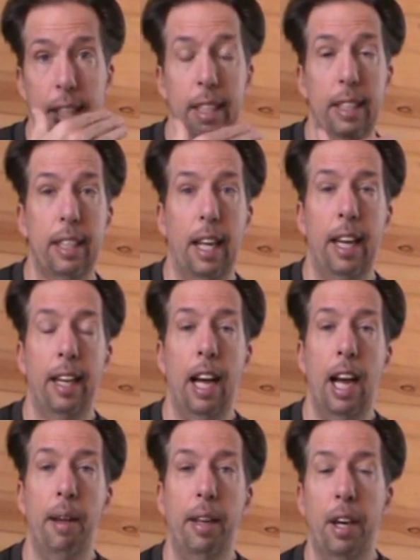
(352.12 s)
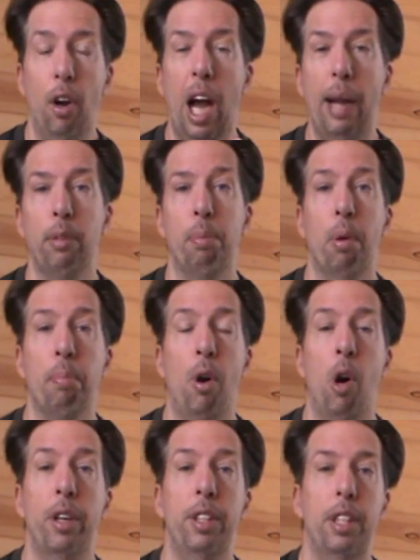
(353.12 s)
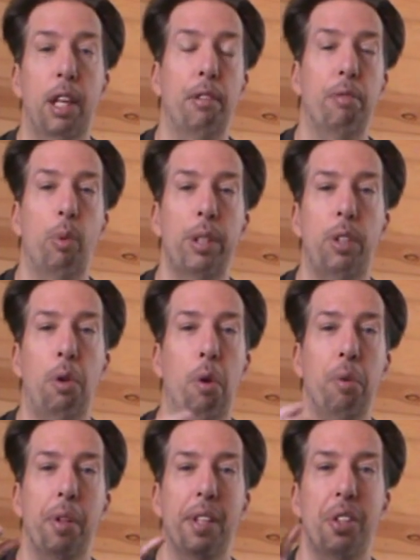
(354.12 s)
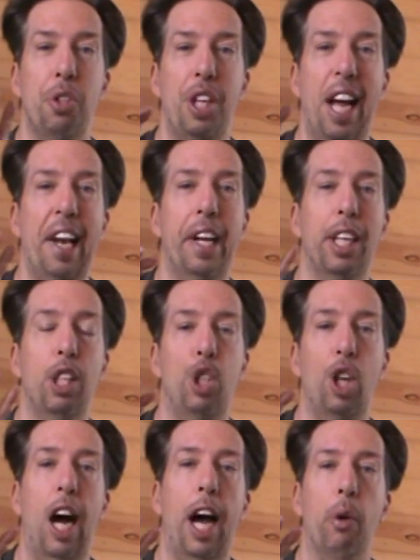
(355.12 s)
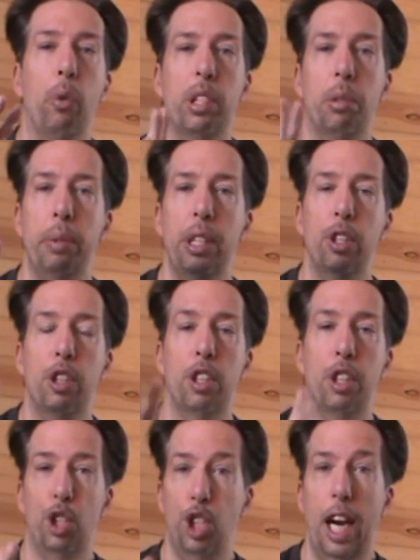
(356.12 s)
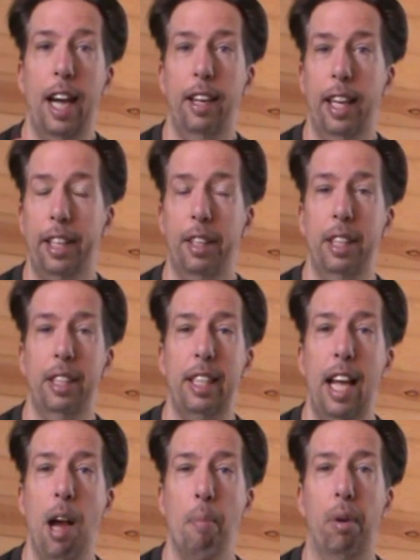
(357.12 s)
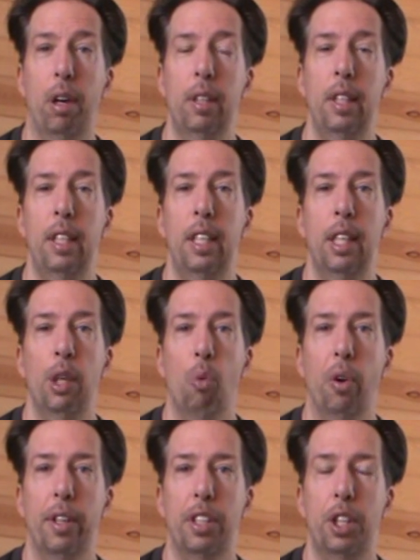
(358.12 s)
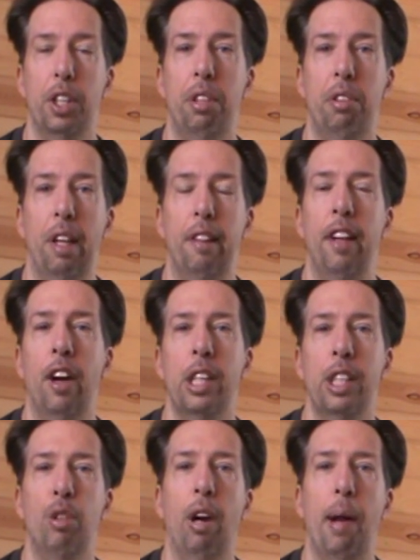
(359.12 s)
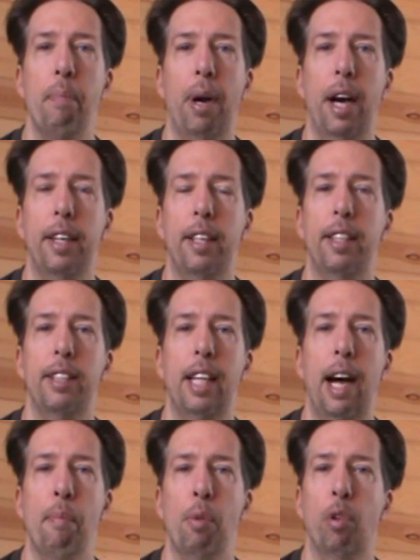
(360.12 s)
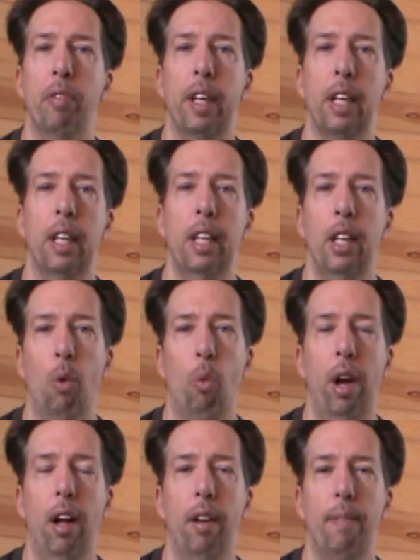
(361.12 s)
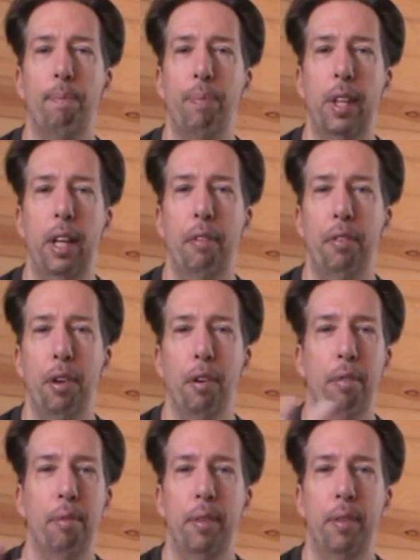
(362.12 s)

is I, I you know I'm a proponent of what's called the static shot, which means just a shot like this camera, where it's just sitting there on a tripod and it's not moving. Well, if you're